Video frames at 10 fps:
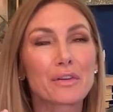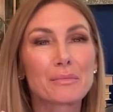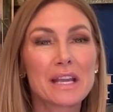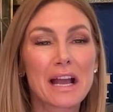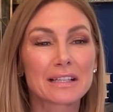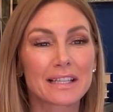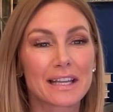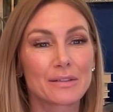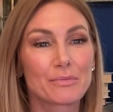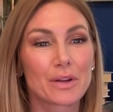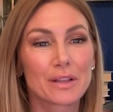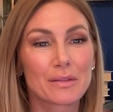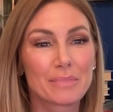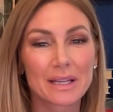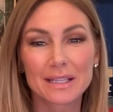me has like one of the
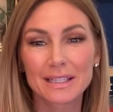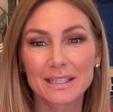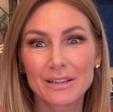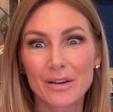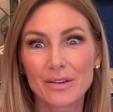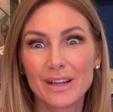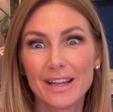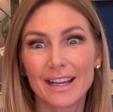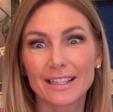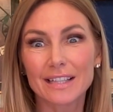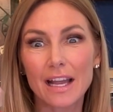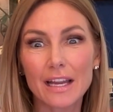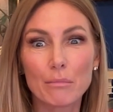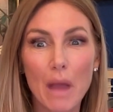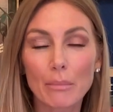biggest,
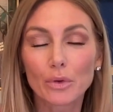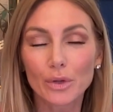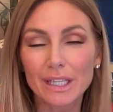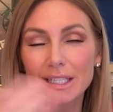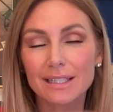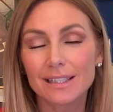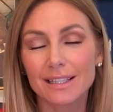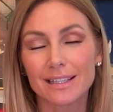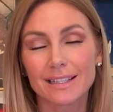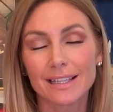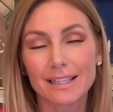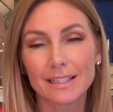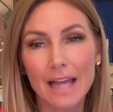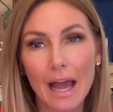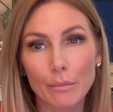exciting memories is
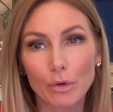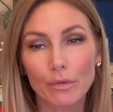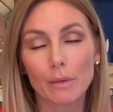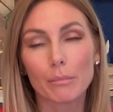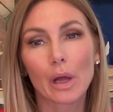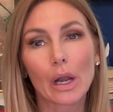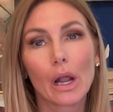that movie. But